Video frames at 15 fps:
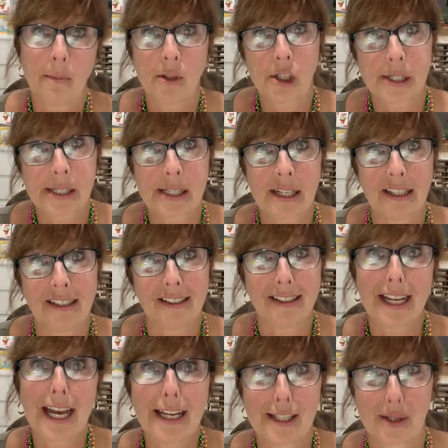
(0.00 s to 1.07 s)
I'm just saying,
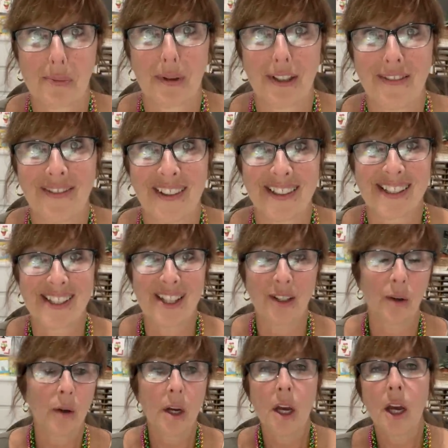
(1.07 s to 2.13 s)
it's pretty fun
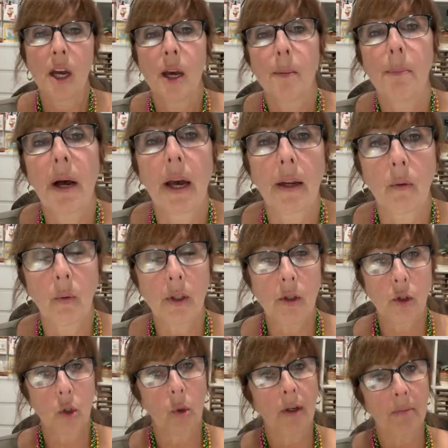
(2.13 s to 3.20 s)
too. But when
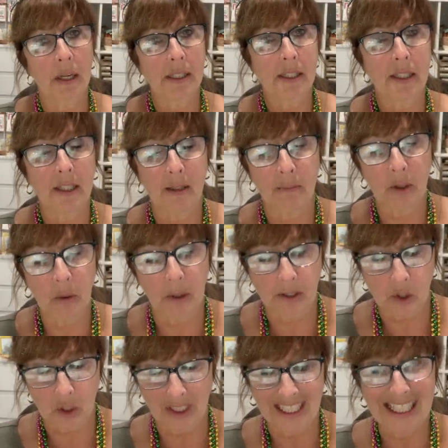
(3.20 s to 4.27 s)
you join my team, you
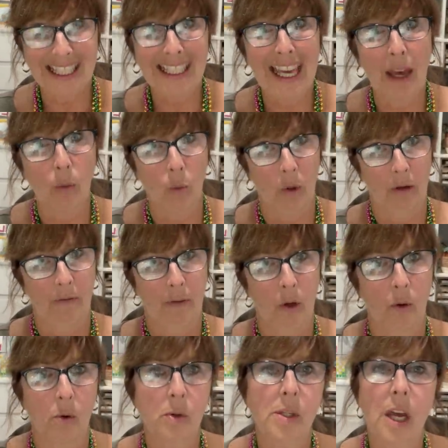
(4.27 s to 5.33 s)
actually get one of
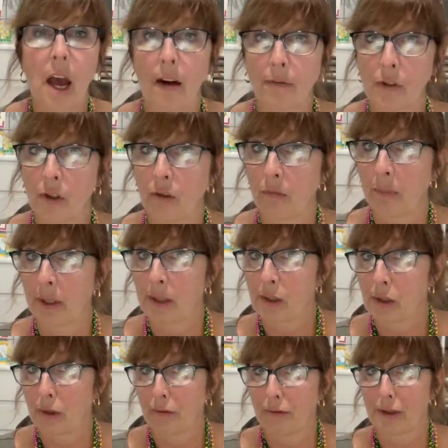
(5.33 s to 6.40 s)
those after you've
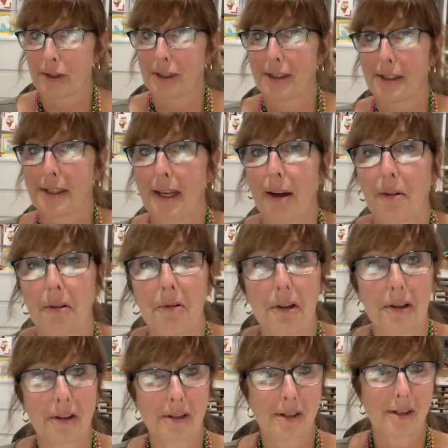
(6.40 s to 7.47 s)
placed your first discount
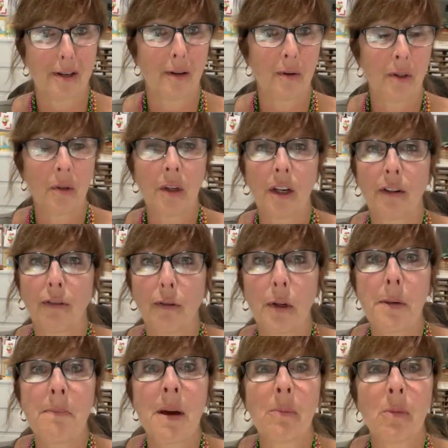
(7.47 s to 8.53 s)
order. So you get a
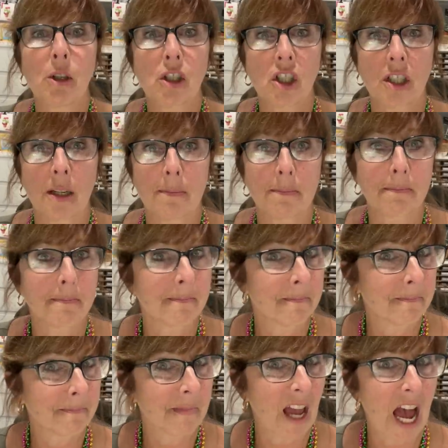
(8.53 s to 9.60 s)
free membership.
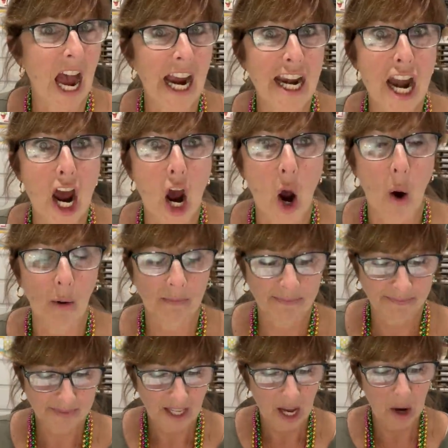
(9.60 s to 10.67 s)
I
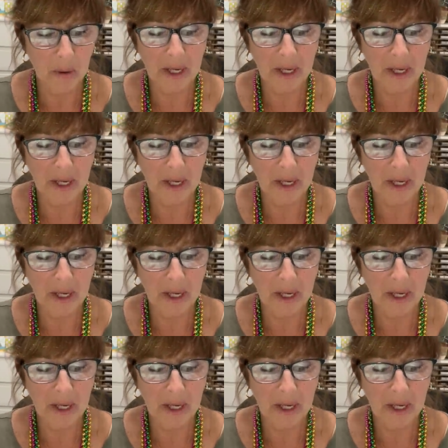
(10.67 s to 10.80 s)
know.